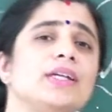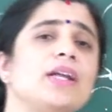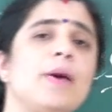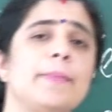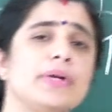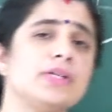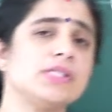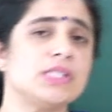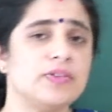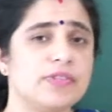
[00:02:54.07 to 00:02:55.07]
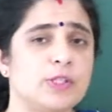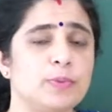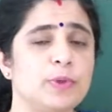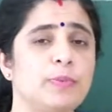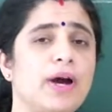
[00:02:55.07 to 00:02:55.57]
the number is
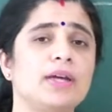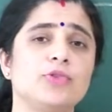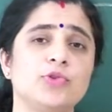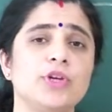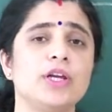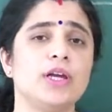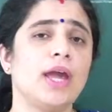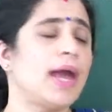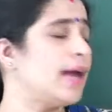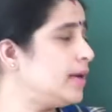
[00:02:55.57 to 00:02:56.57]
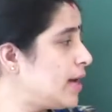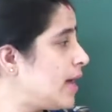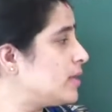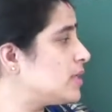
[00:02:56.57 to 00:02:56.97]
divisible by 3 and 9.